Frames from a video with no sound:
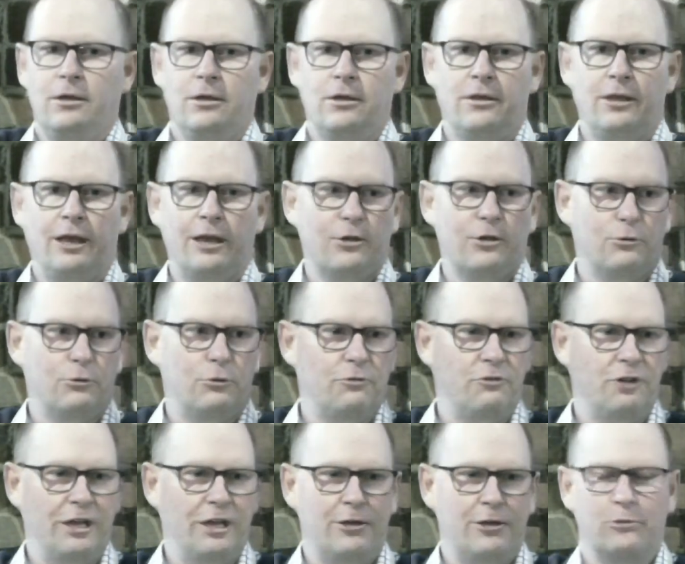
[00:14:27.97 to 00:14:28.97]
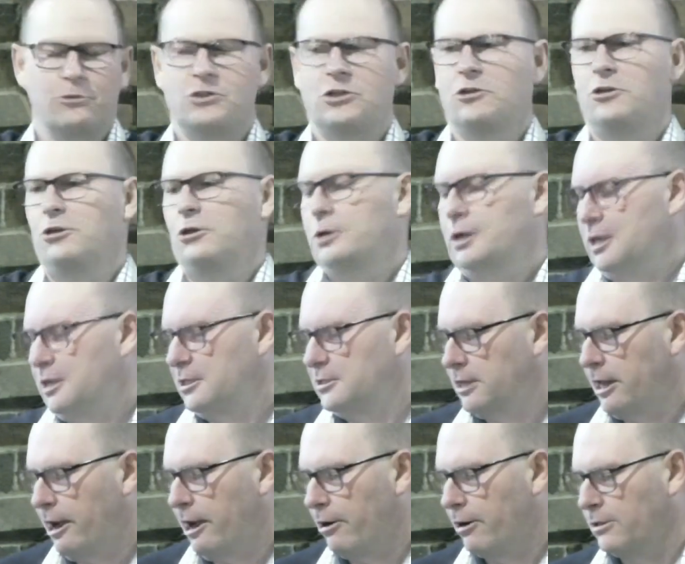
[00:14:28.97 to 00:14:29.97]
that could reveal to you his
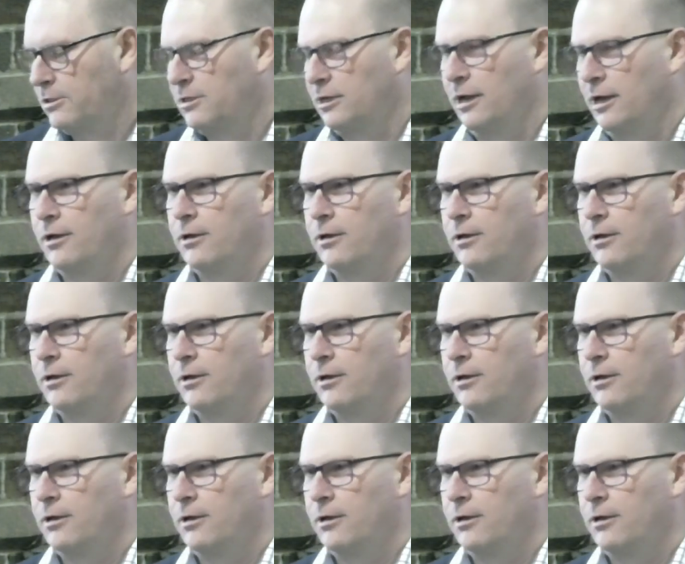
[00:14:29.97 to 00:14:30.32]
character,